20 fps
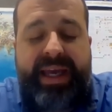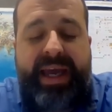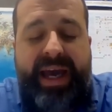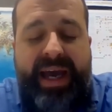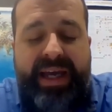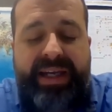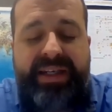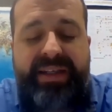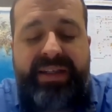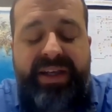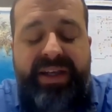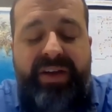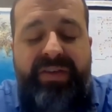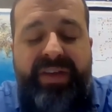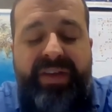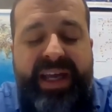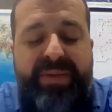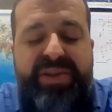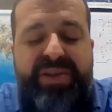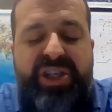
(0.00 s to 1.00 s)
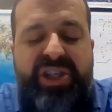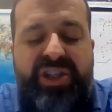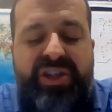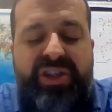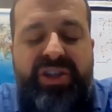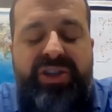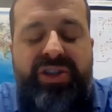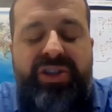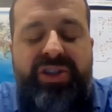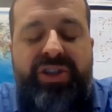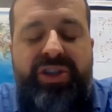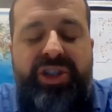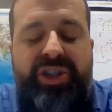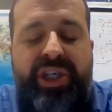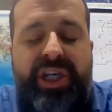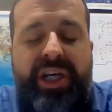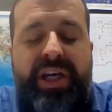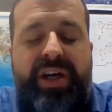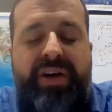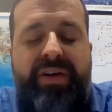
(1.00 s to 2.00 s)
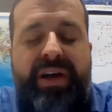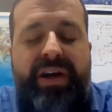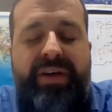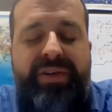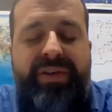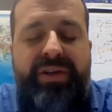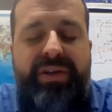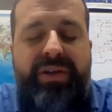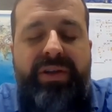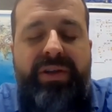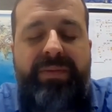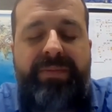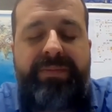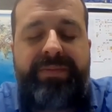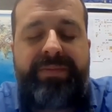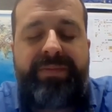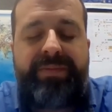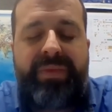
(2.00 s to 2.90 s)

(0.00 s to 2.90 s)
a lot of the gaps are geographical.